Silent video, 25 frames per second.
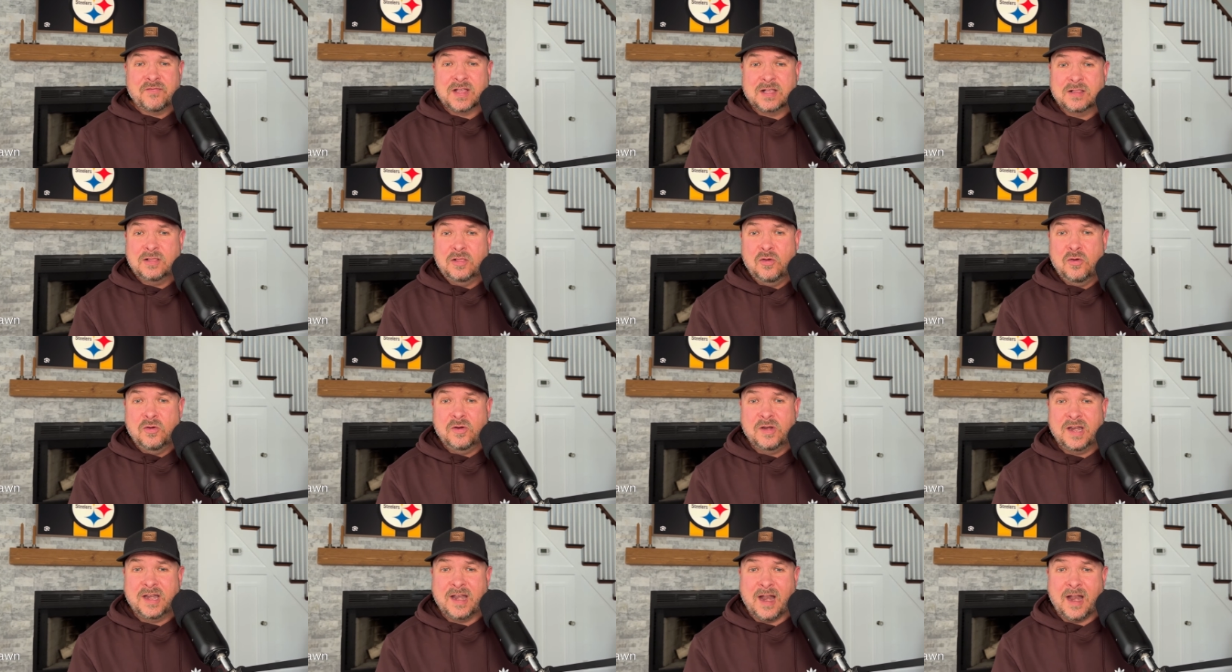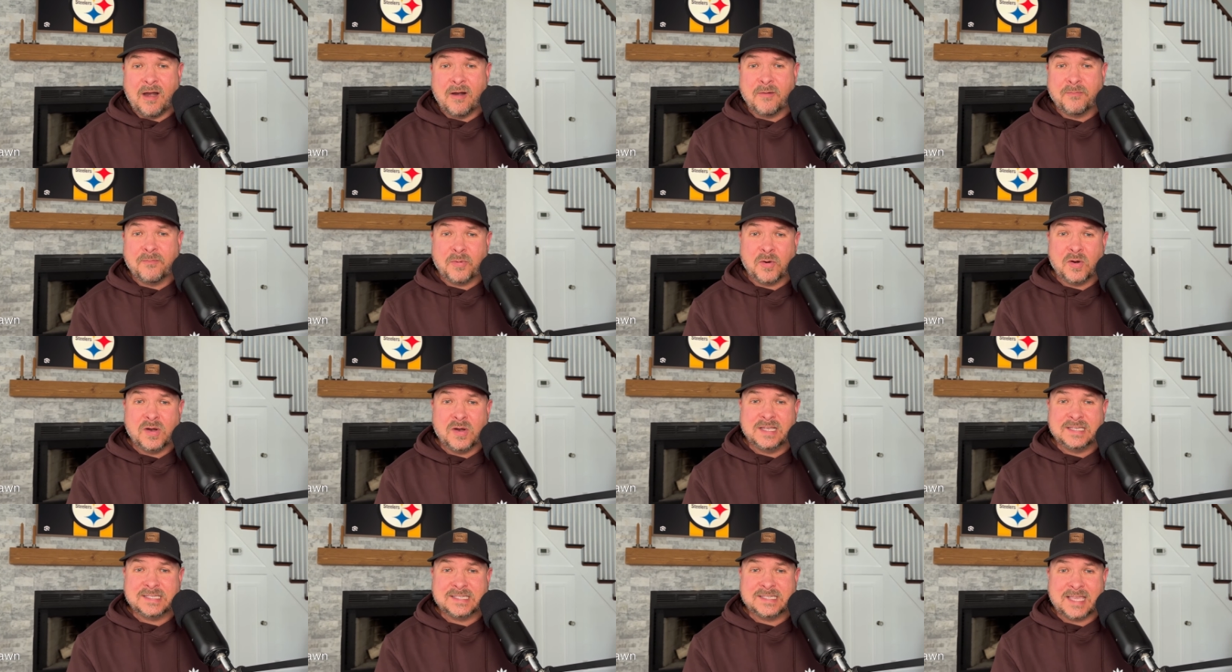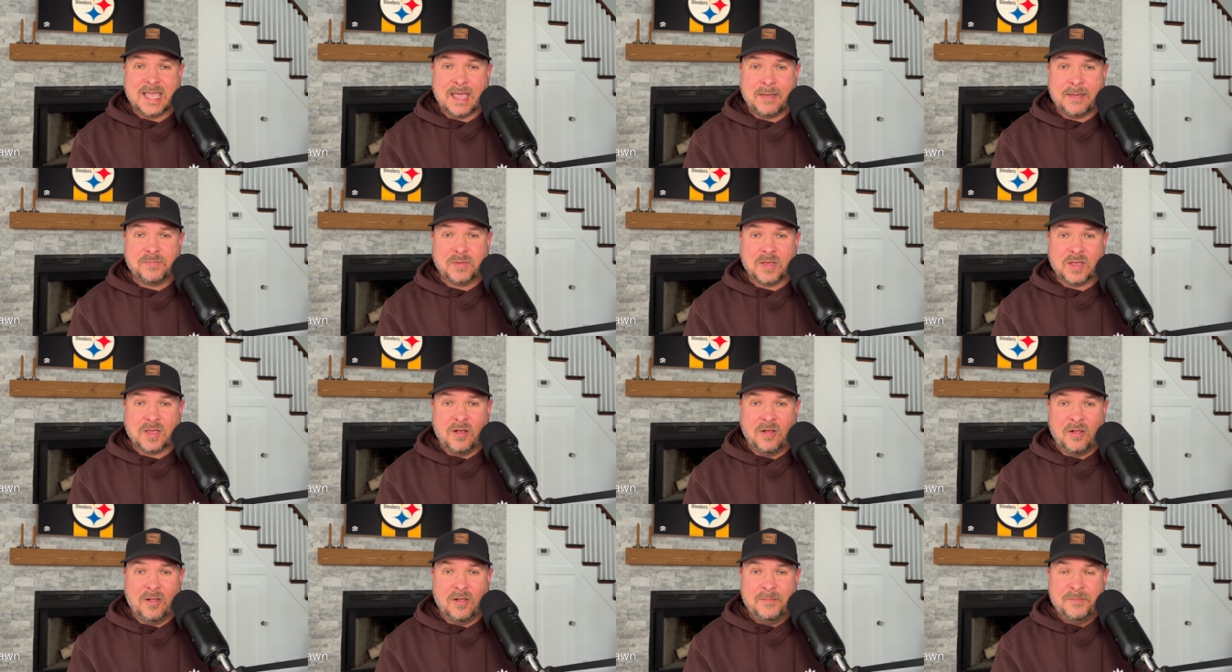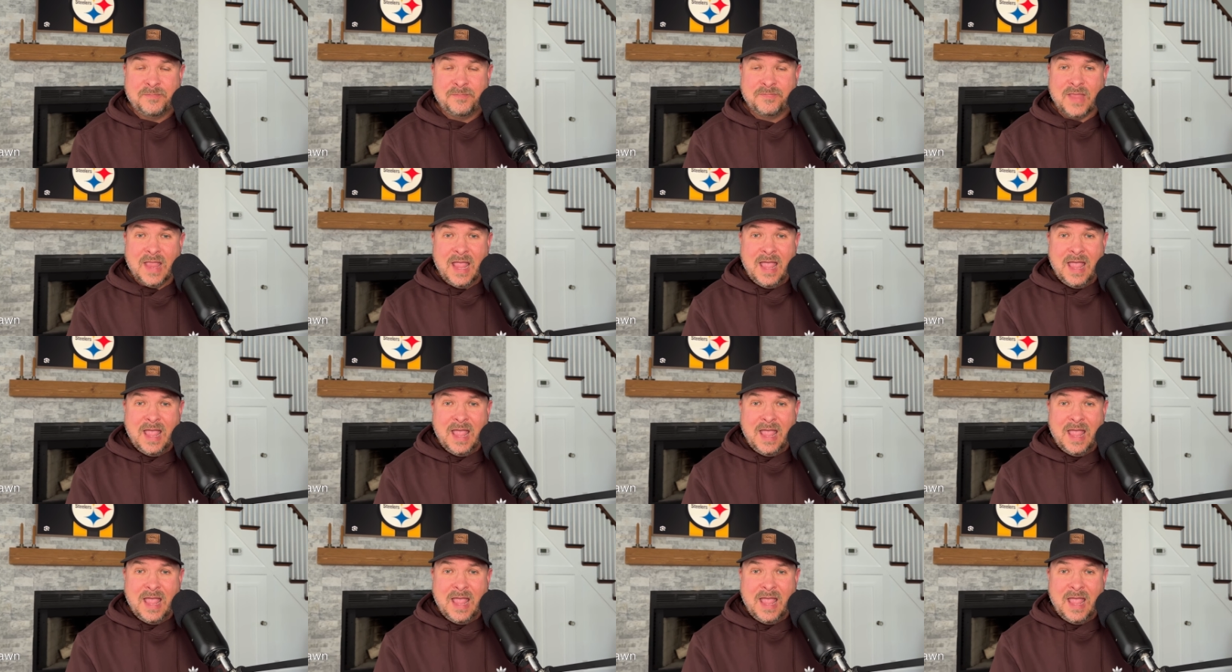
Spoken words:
included, are pretty skeptical,